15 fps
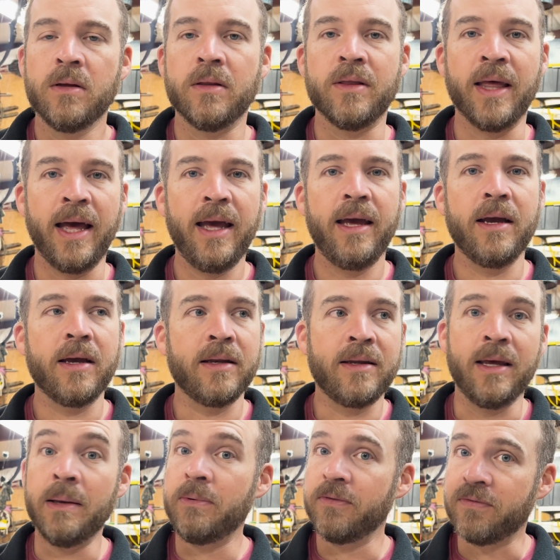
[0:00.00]
they could
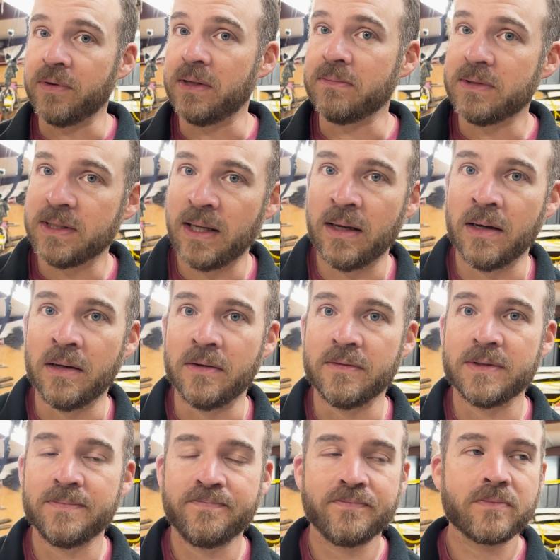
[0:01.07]
keep it for
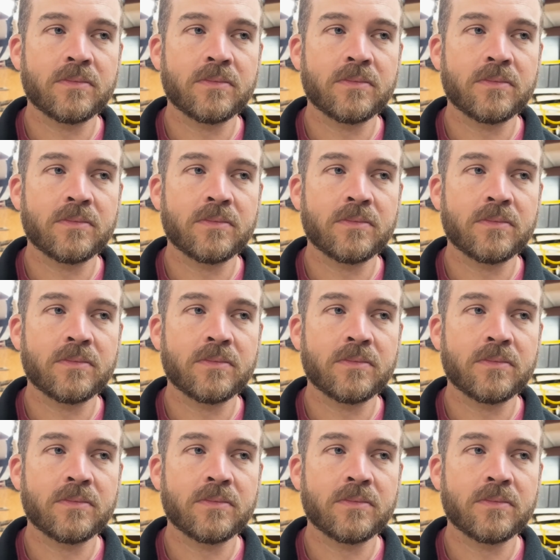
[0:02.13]
themselves.